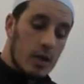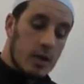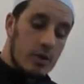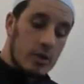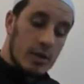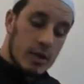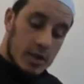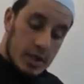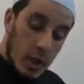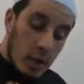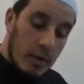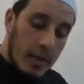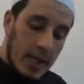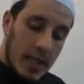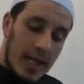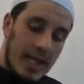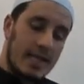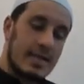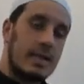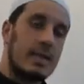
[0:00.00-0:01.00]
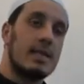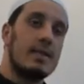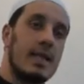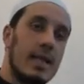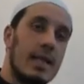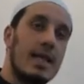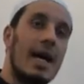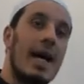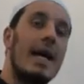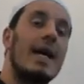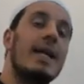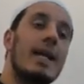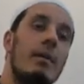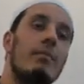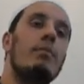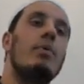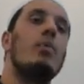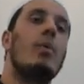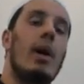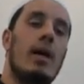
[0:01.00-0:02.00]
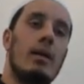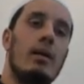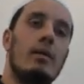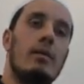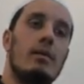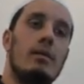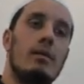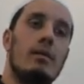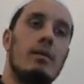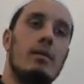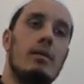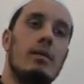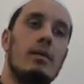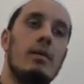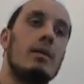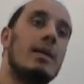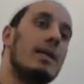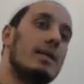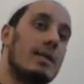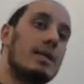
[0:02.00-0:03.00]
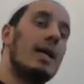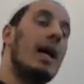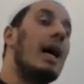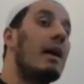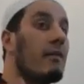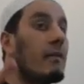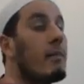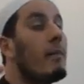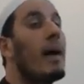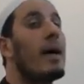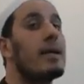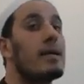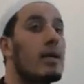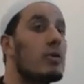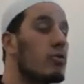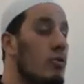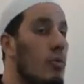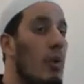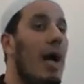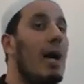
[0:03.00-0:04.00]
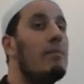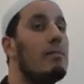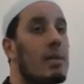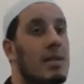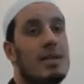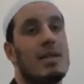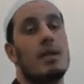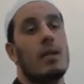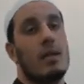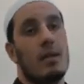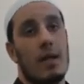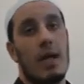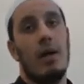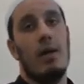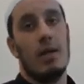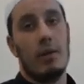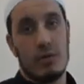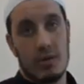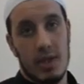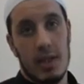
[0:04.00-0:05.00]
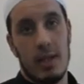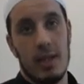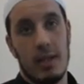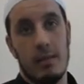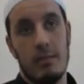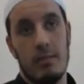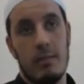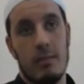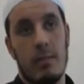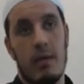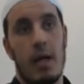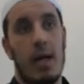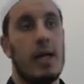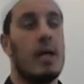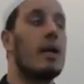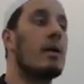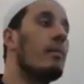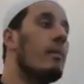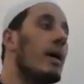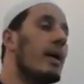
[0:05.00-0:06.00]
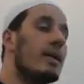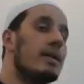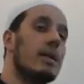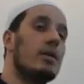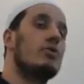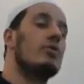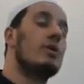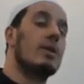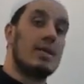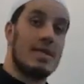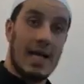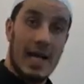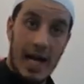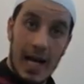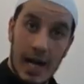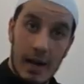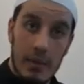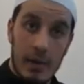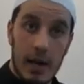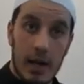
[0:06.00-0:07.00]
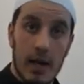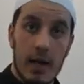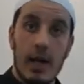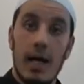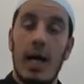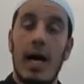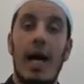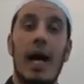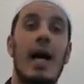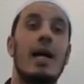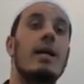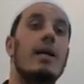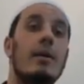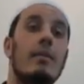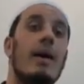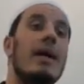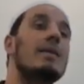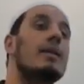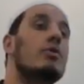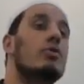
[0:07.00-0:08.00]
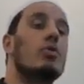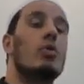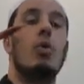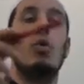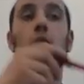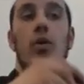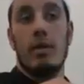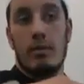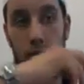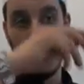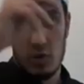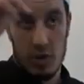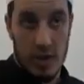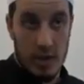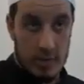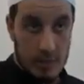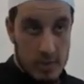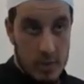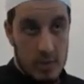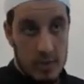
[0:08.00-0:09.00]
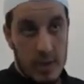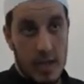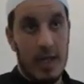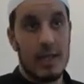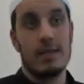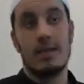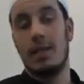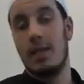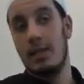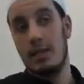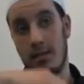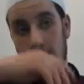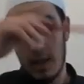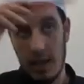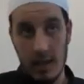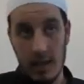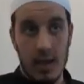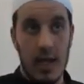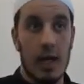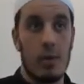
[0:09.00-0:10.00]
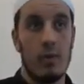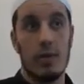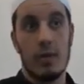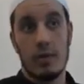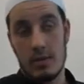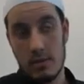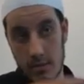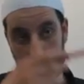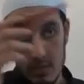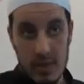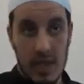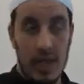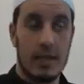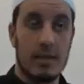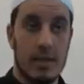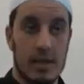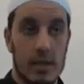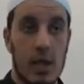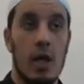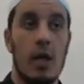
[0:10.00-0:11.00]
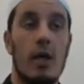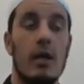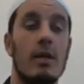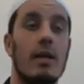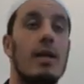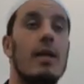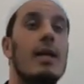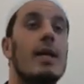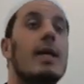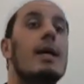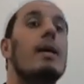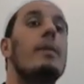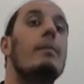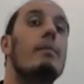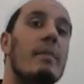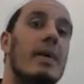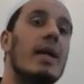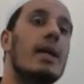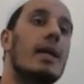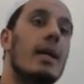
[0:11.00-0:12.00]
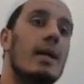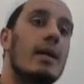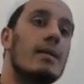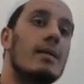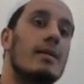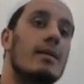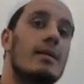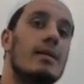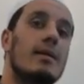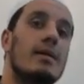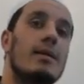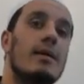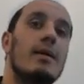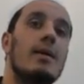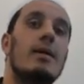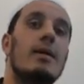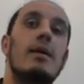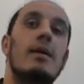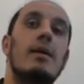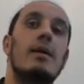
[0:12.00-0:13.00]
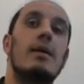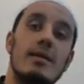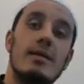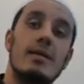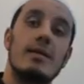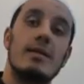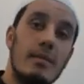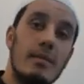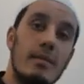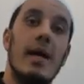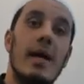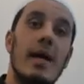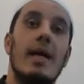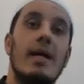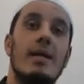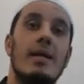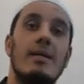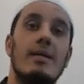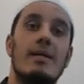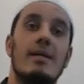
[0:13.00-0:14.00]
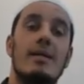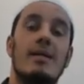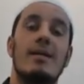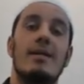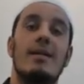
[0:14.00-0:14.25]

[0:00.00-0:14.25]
So there's so many lessons in that. Number one, that's a reminder to Muhammad sallallahu alayhi wasallam and a reminder to the Sahaba and a reminder to all the Muslims until Allah will take this earth, meaning the main